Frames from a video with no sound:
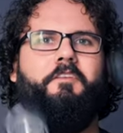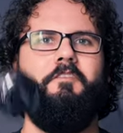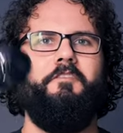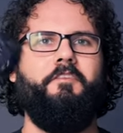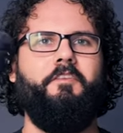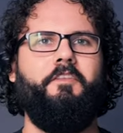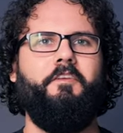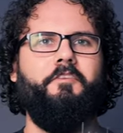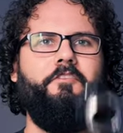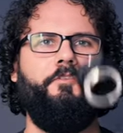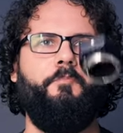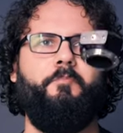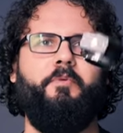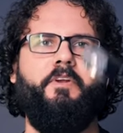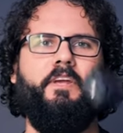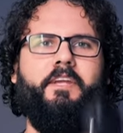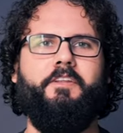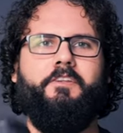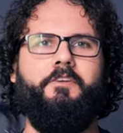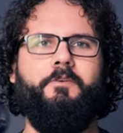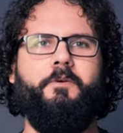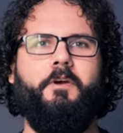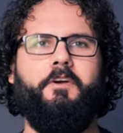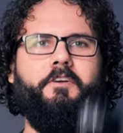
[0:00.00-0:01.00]
So there's a
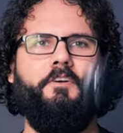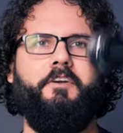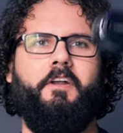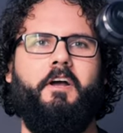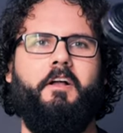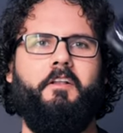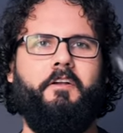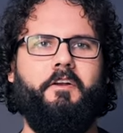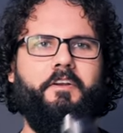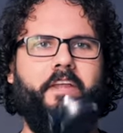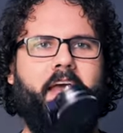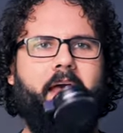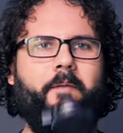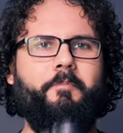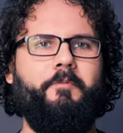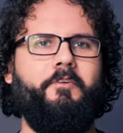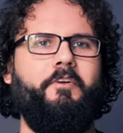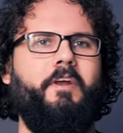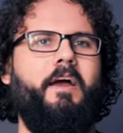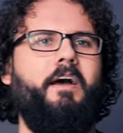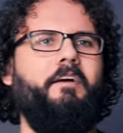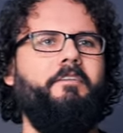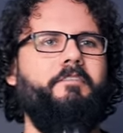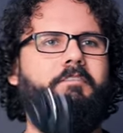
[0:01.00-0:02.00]
brand new $100
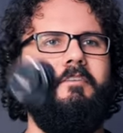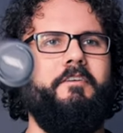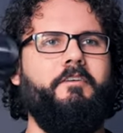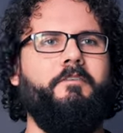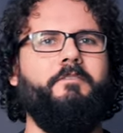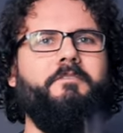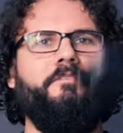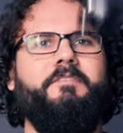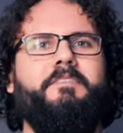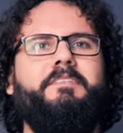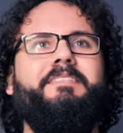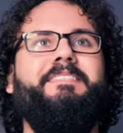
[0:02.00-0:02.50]
adapter out, so